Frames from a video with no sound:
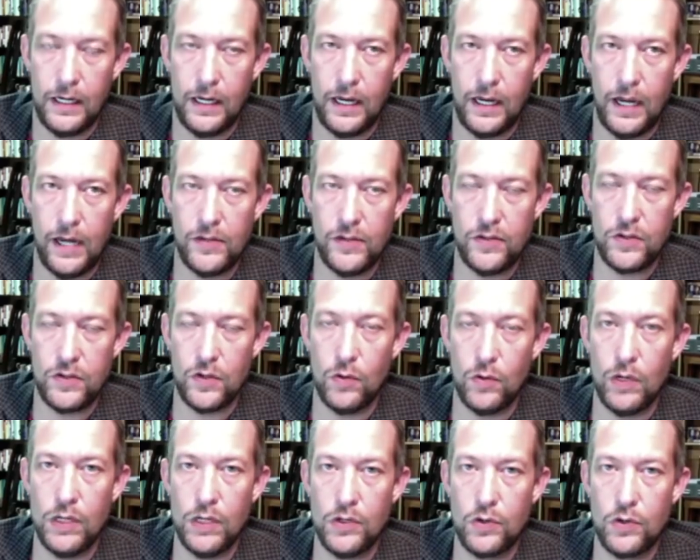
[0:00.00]
And
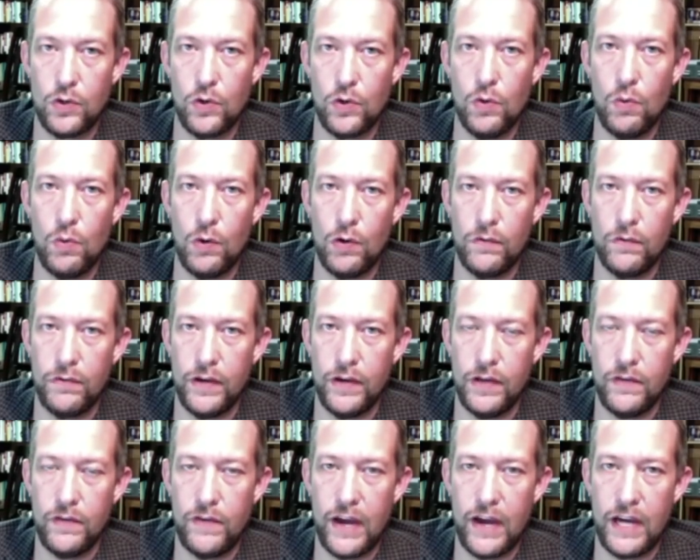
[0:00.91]
so in true word
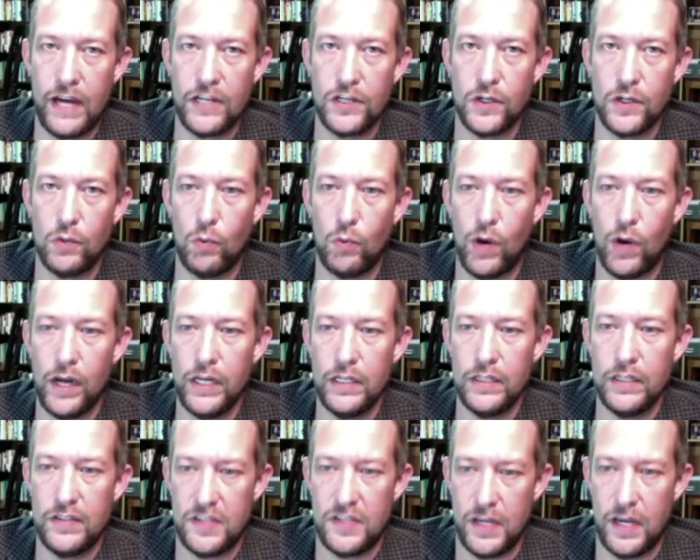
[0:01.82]
faith fashion,
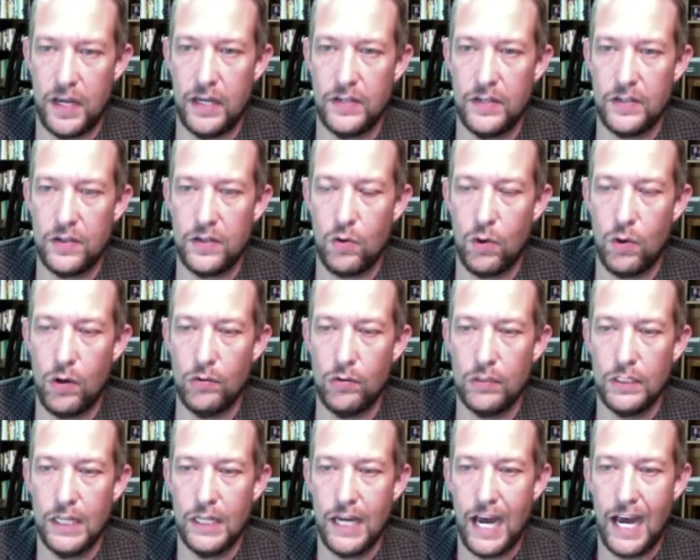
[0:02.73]
White says,
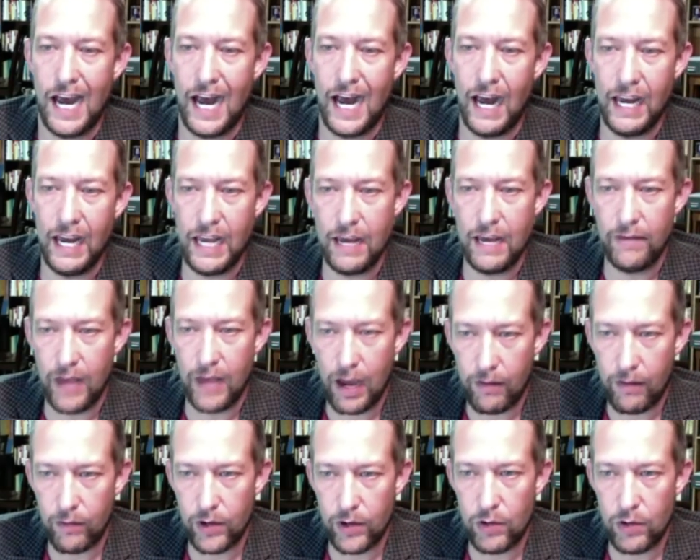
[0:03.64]
quote, I have
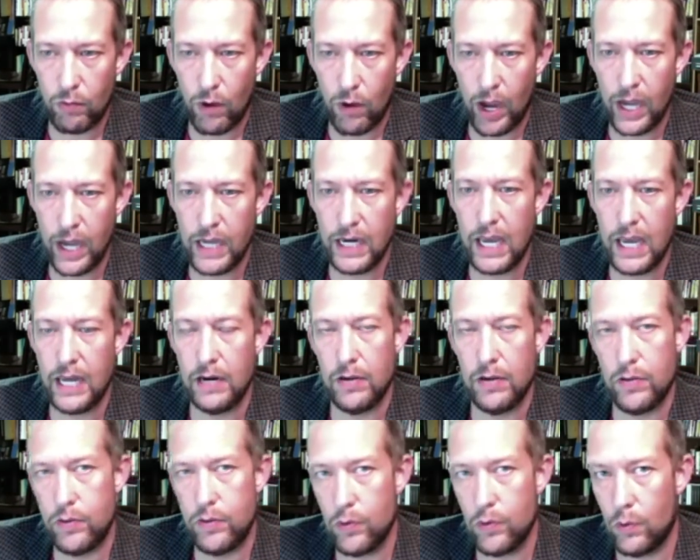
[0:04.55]
every right and
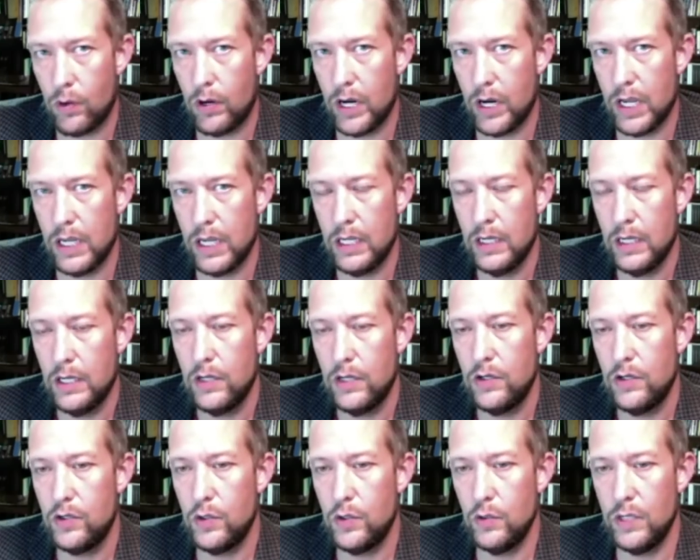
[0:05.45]
authority
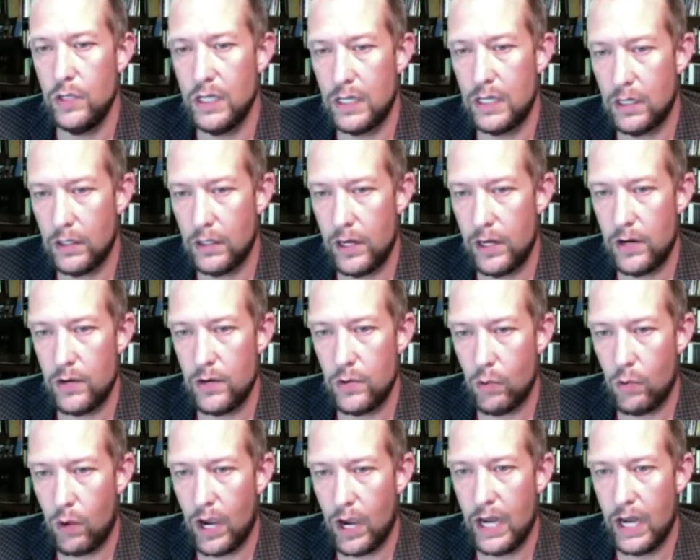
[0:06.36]
to declare the
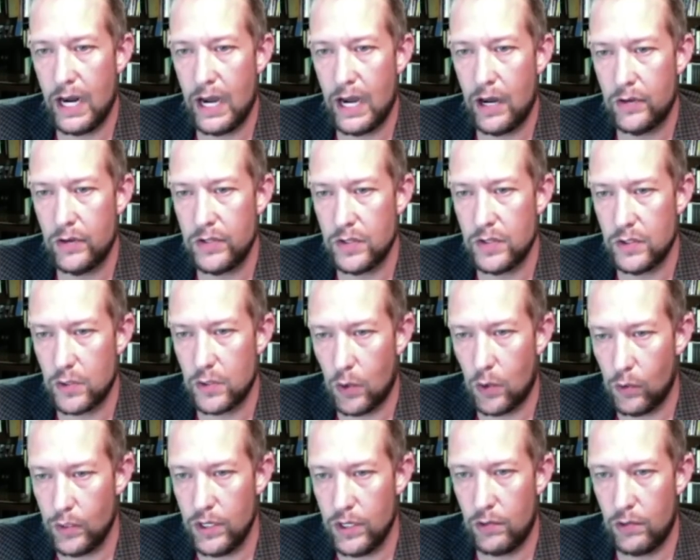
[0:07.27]
White House as
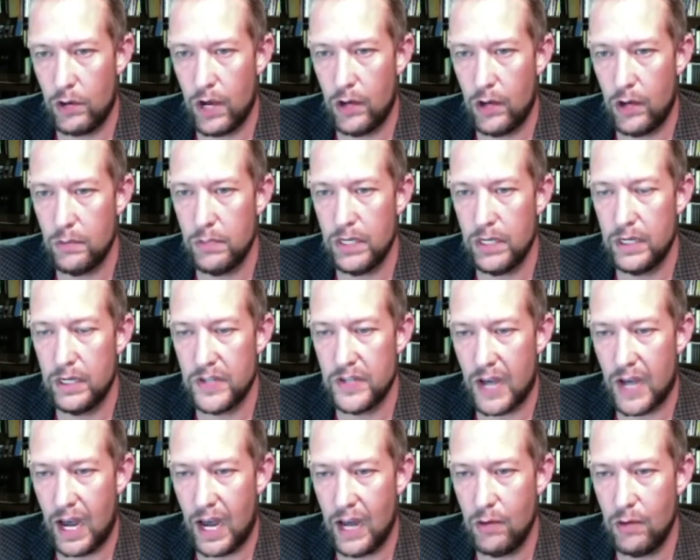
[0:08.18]
holy ground because
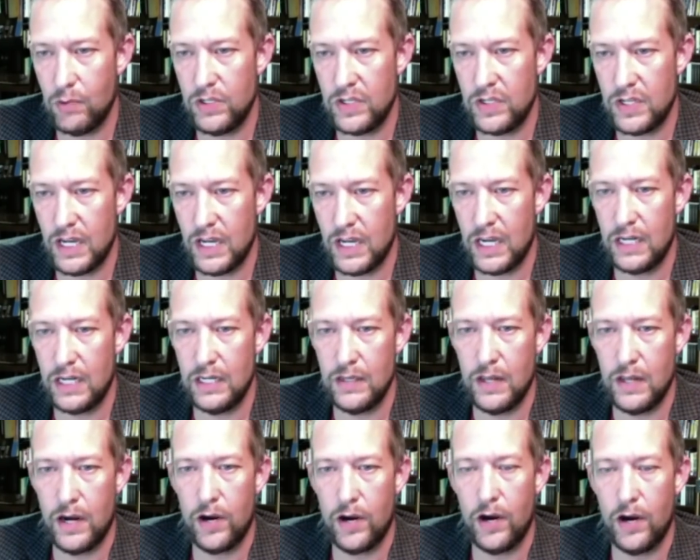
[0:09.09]
I was standing
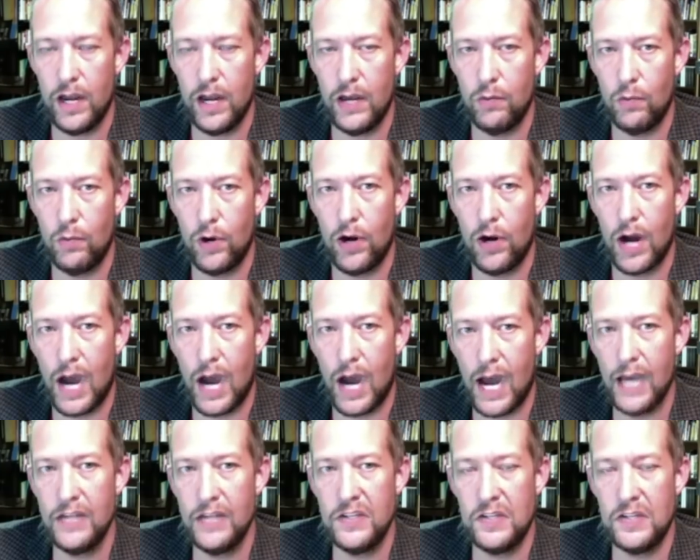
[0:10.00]
there, and where
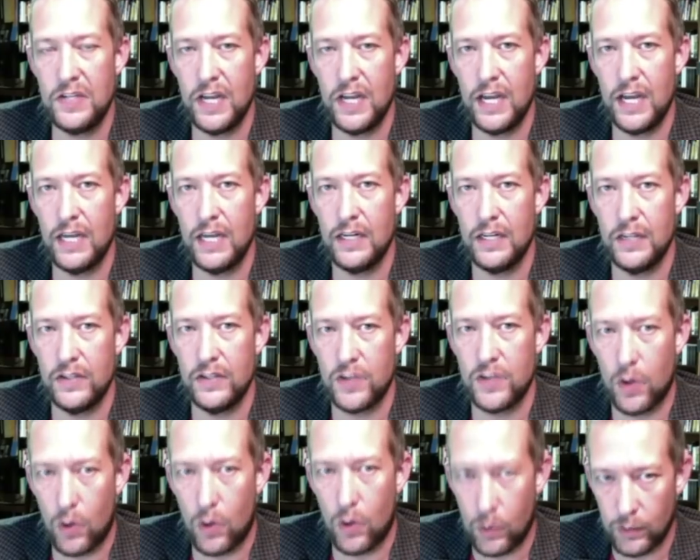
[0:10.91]
I stand is
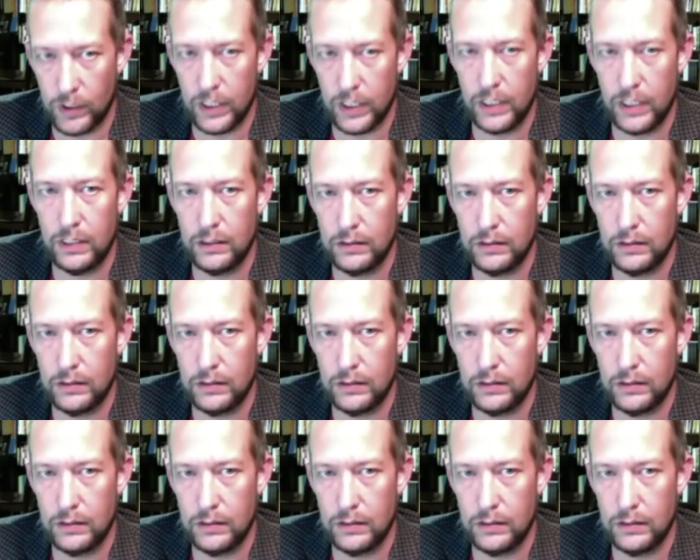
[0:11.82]
holy.